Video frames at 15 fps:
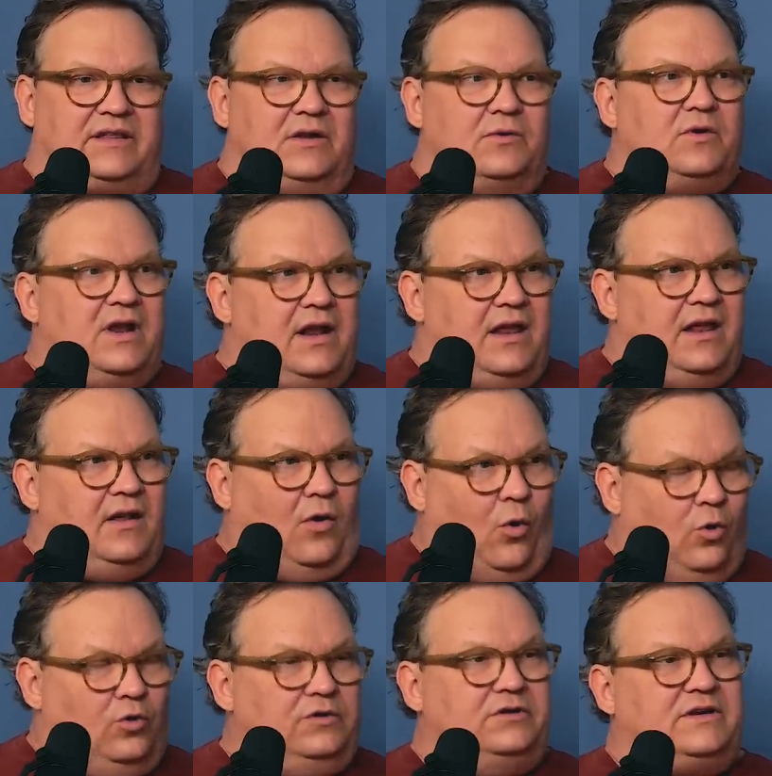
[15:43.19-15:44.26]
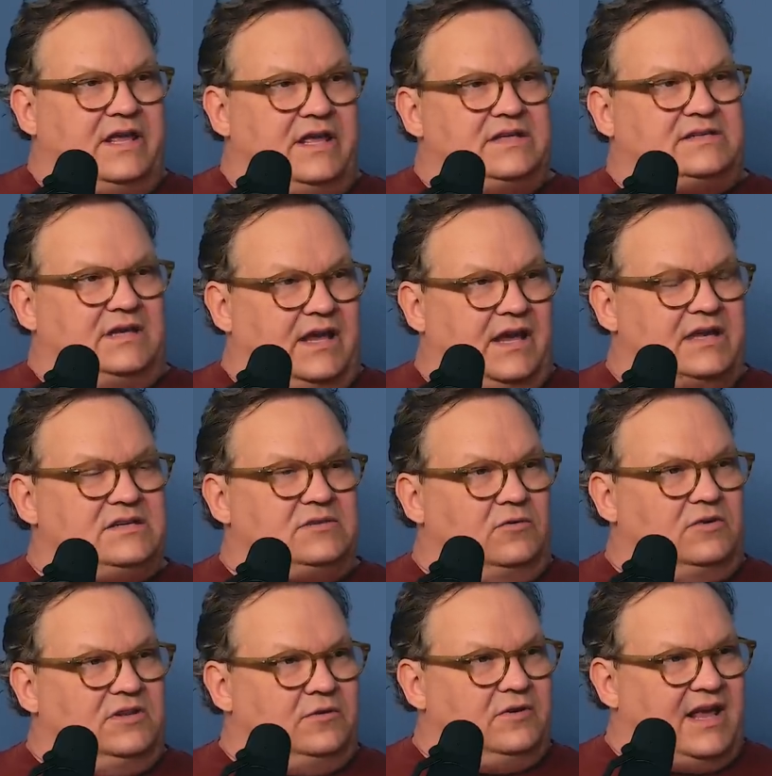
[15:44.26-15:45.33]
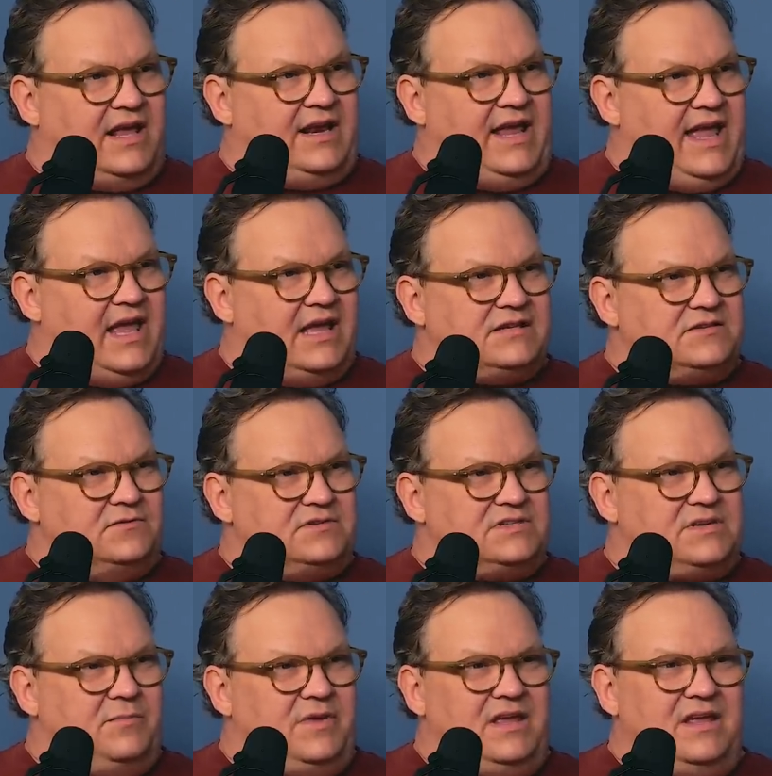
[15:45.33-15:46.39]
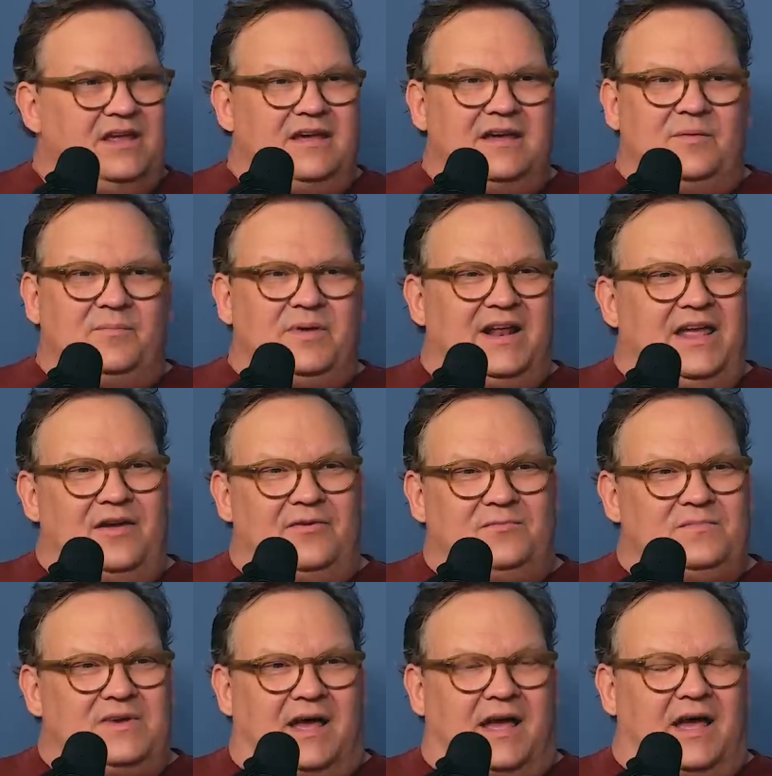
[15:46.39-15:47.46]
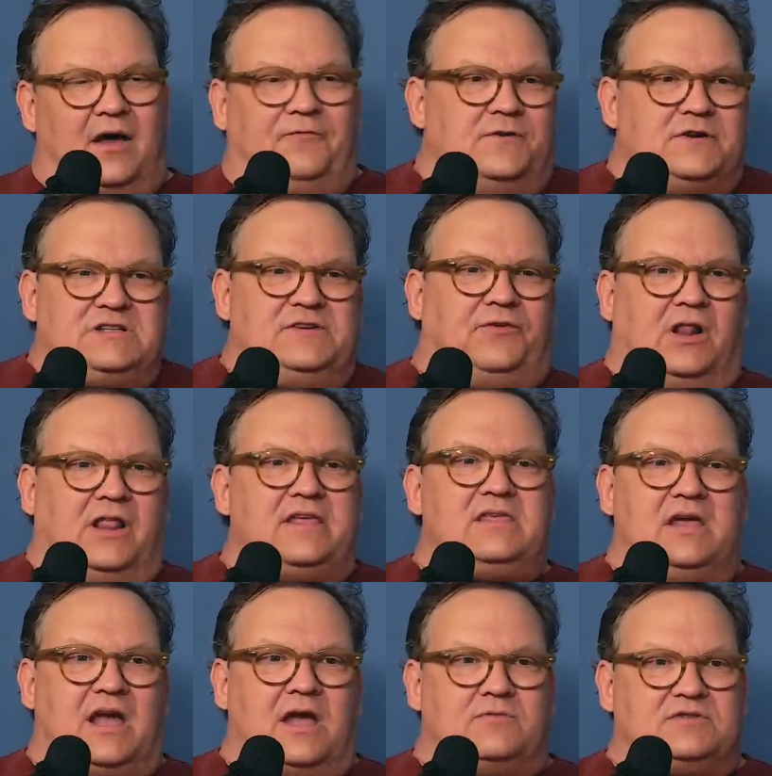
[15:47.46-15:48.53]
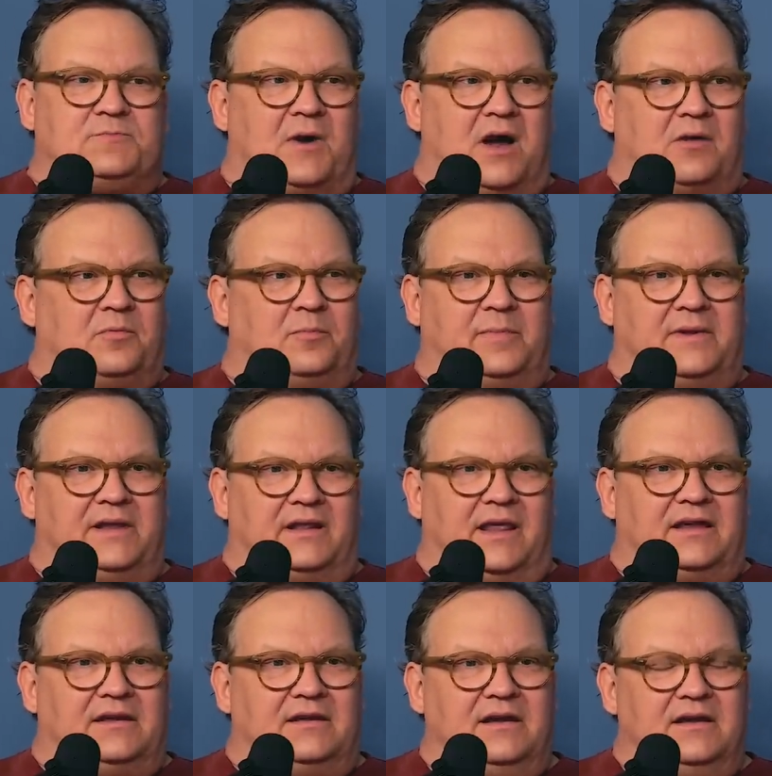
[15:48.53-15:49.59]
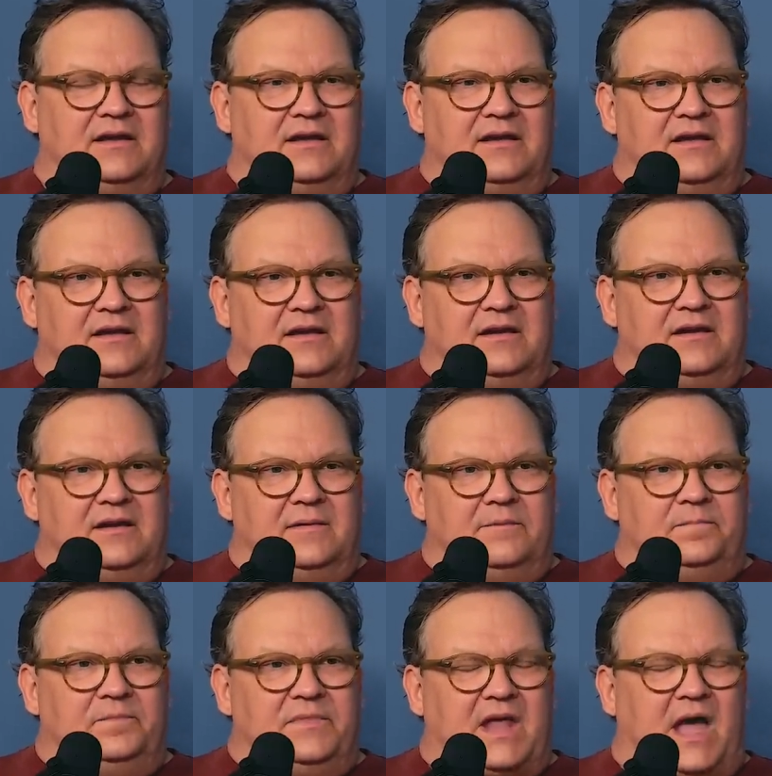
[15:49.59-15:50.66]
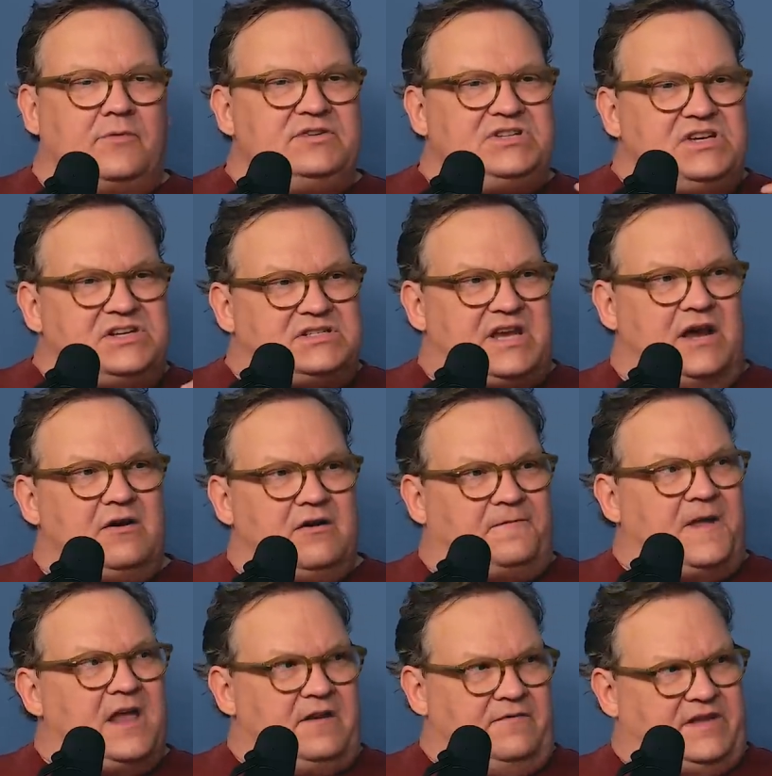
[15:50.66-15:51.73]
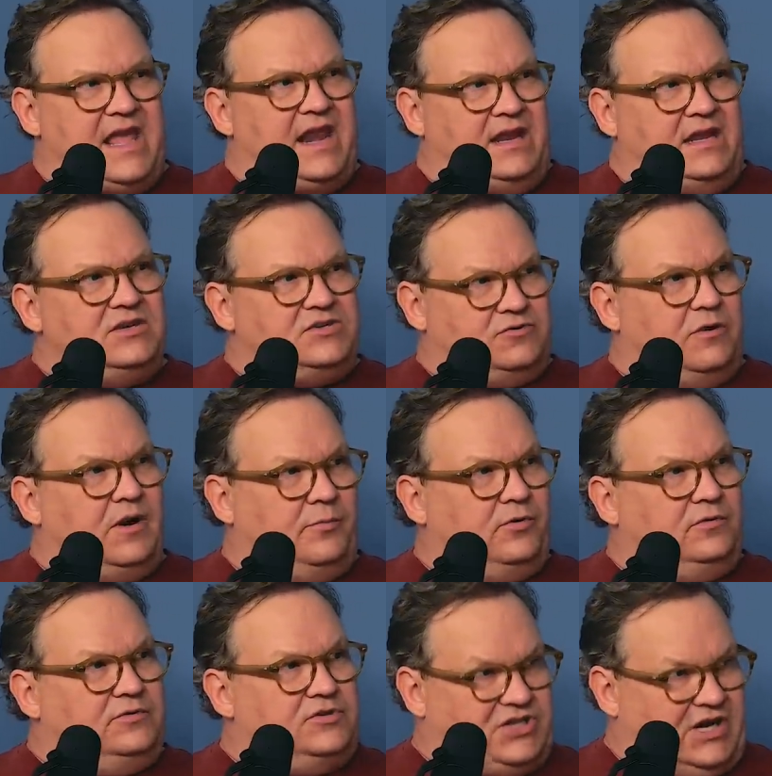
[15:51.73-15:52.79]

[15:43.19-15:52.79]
there were older kids in high school that were kind of assholes to me. Right. But first of all, I think I was probably I was just terrified of getting in trouble